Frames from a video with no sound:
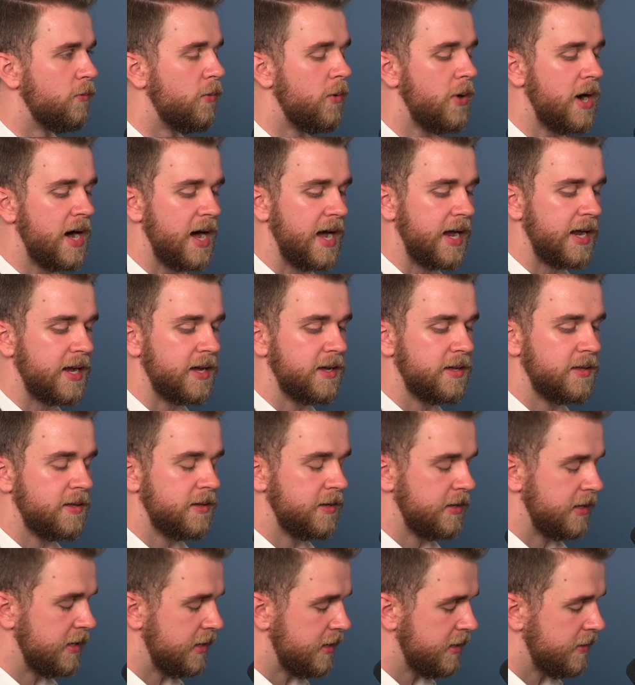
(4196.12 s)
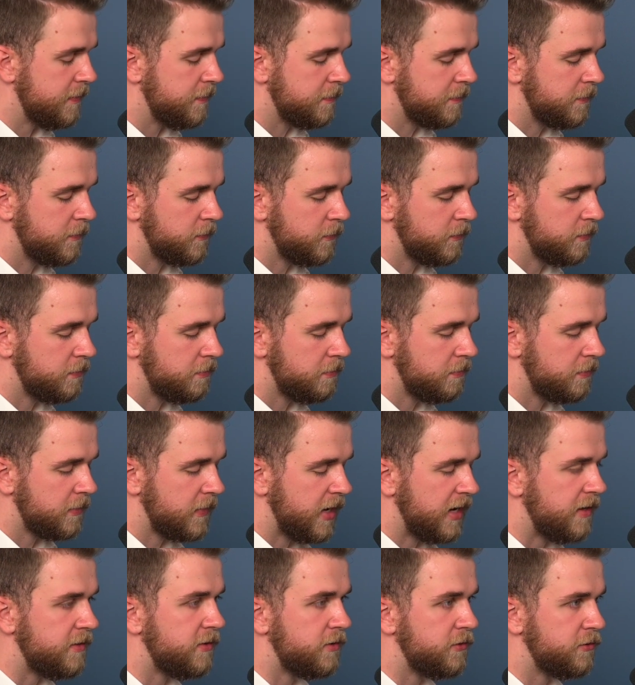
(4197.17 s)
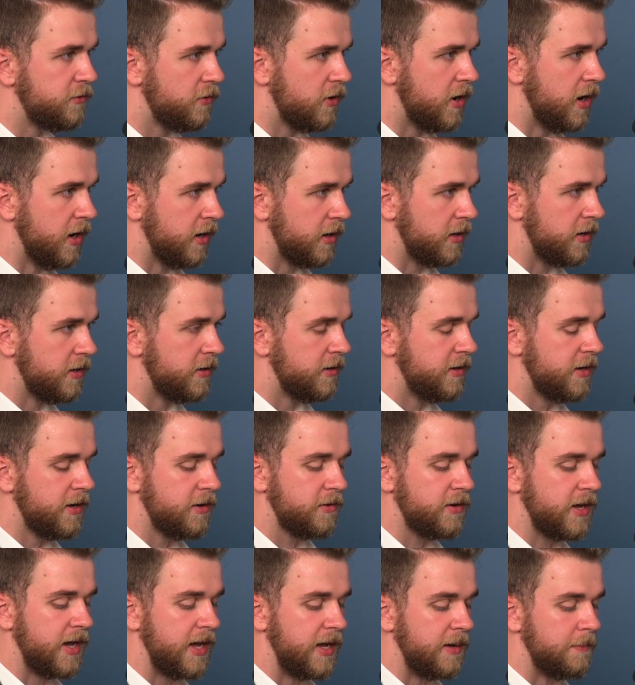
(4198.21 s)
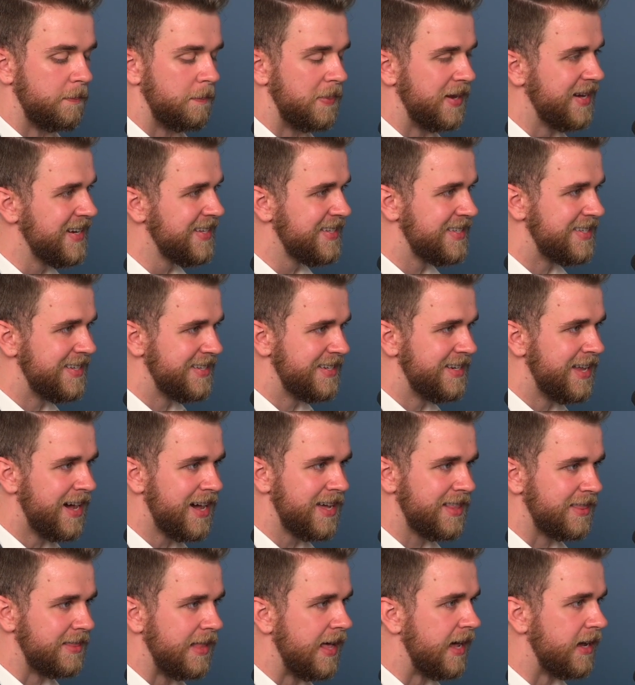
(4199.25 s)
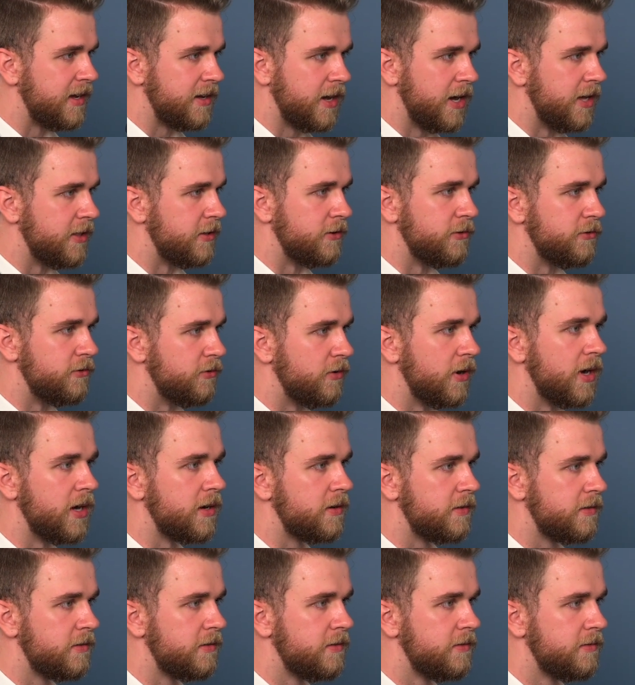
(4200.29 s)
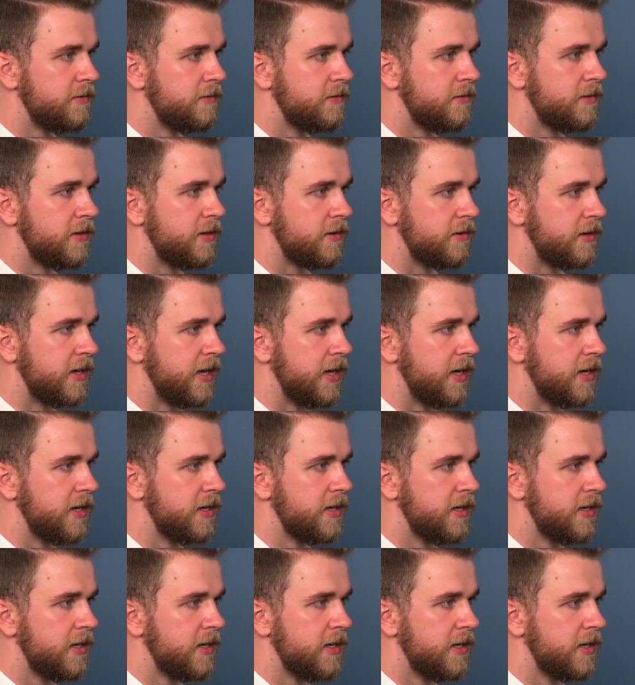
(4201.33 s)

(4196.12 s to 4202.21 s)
Why? It's a drug. Okay, but it's not like other drugs. Okay?